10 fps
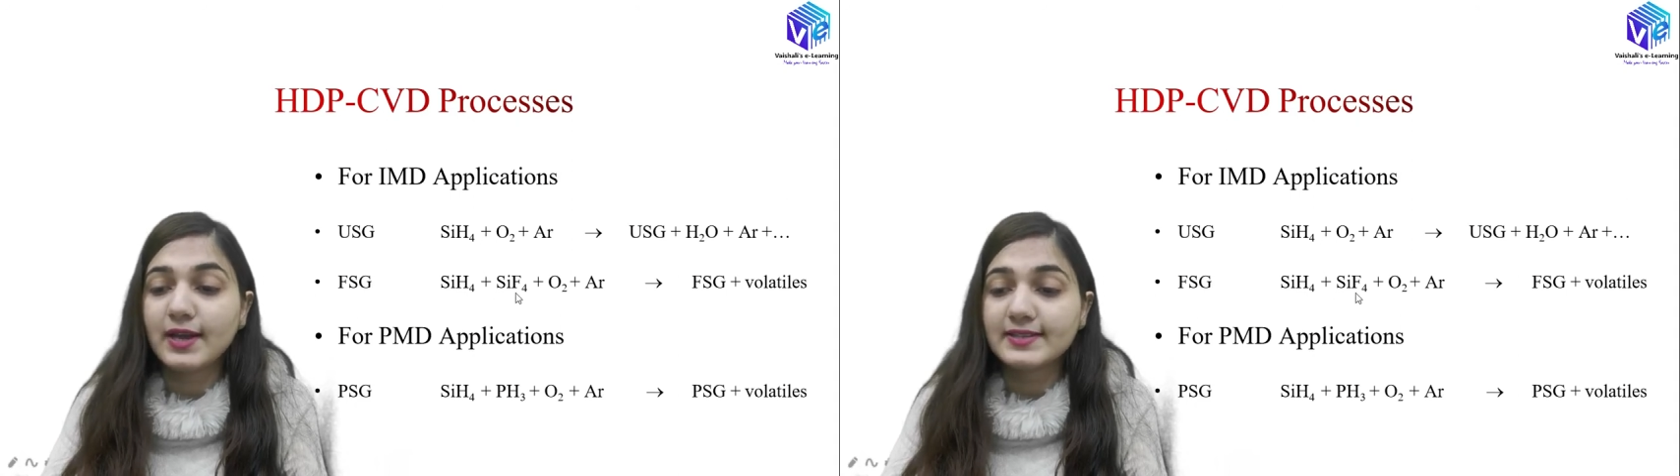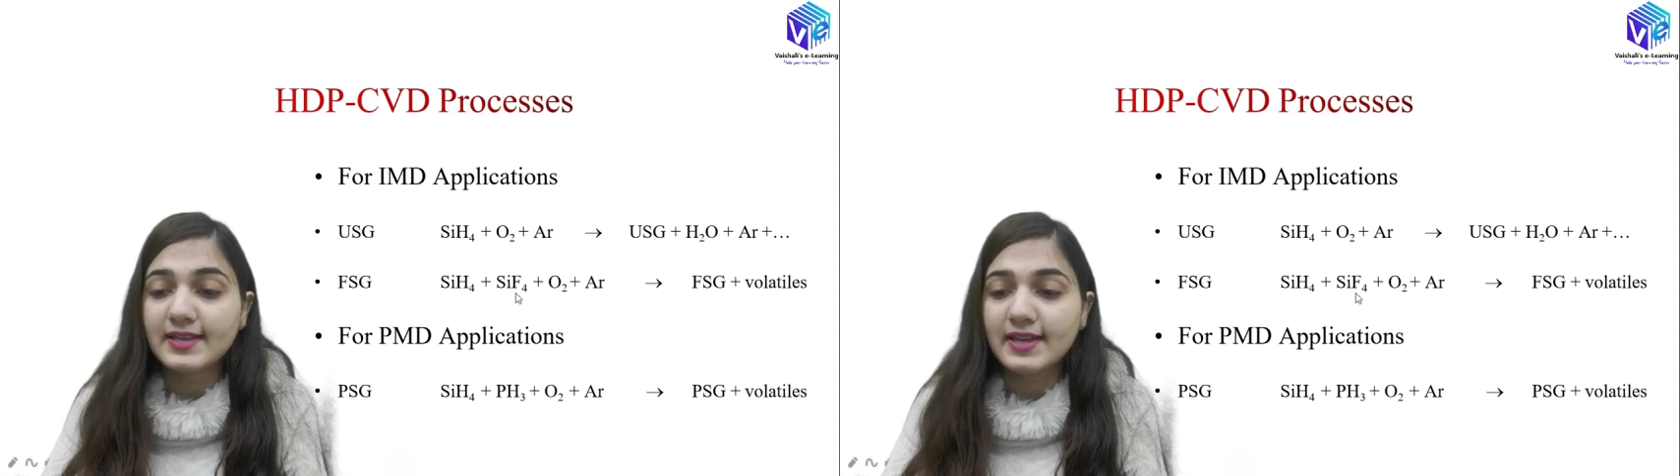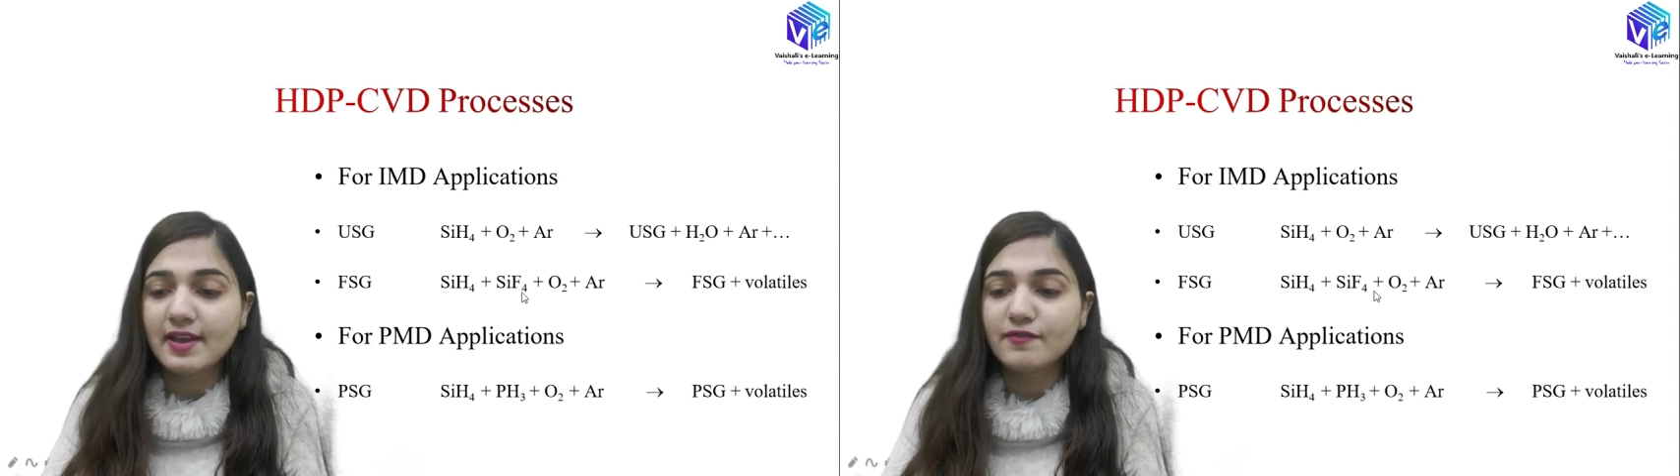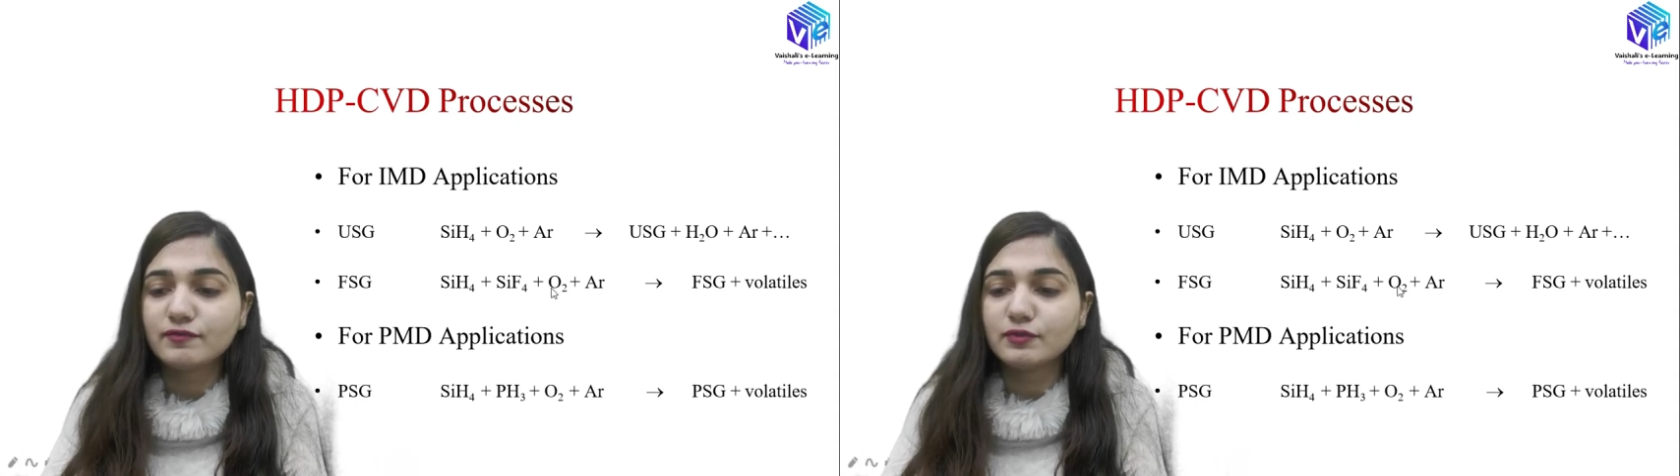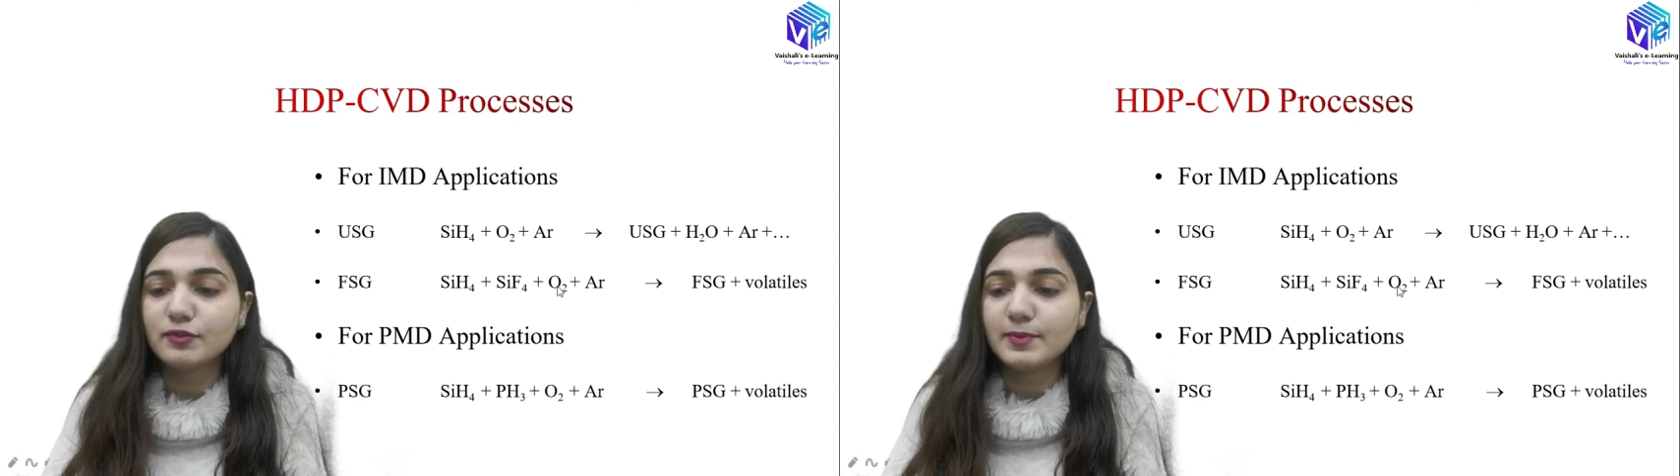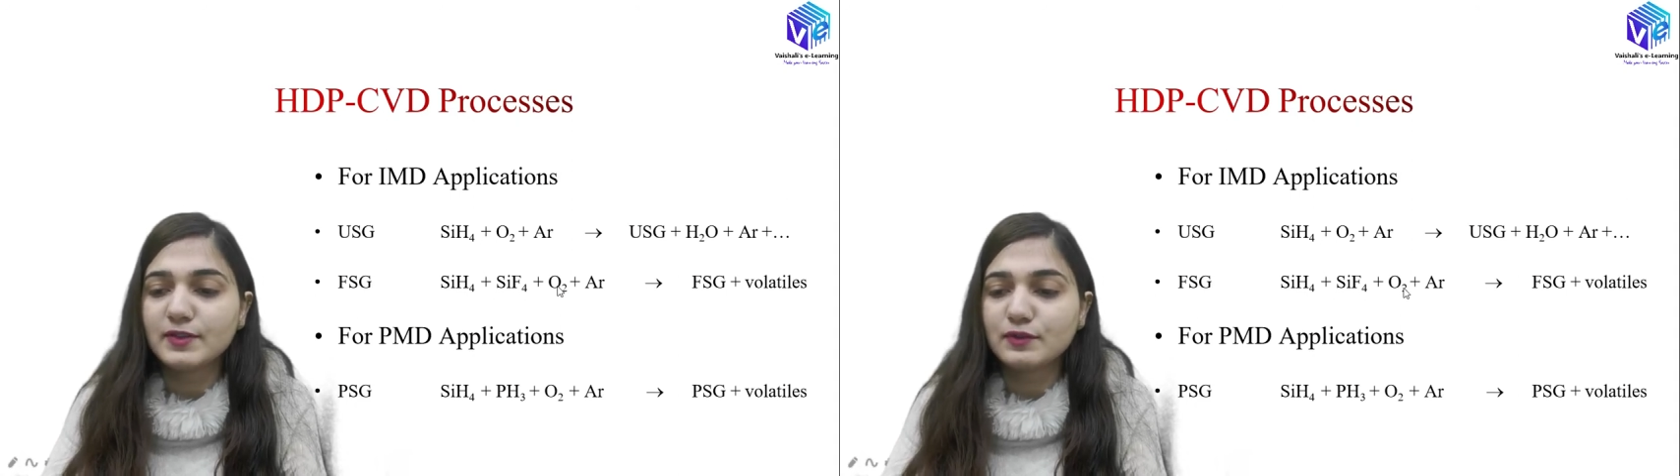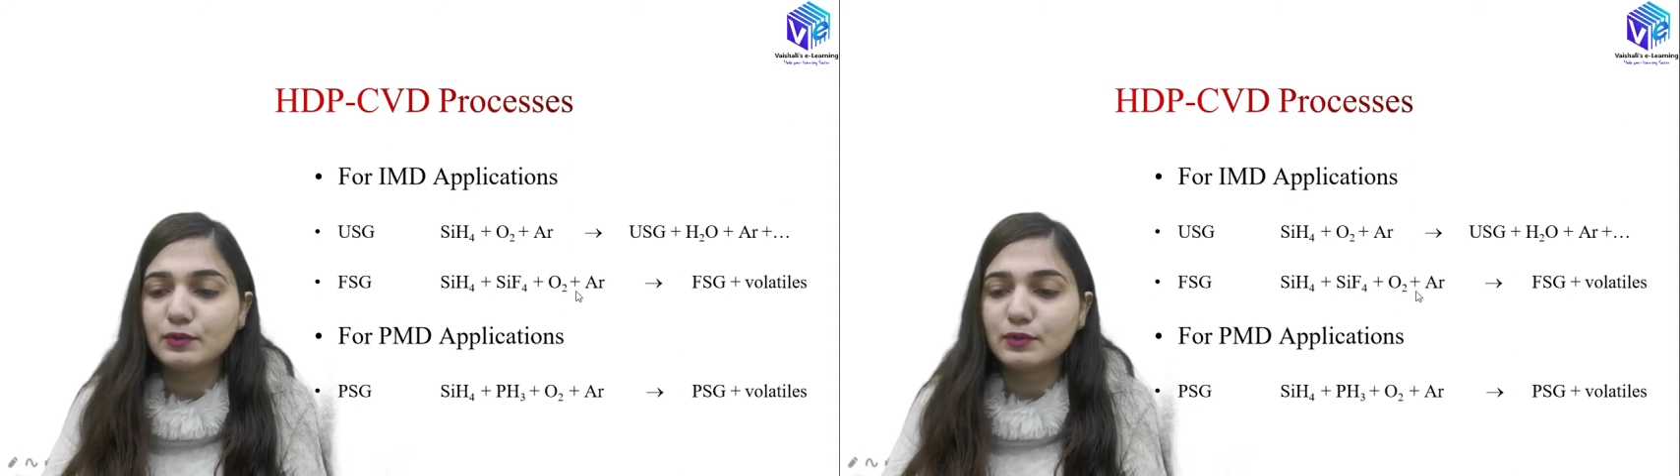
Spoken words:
SiF4 plus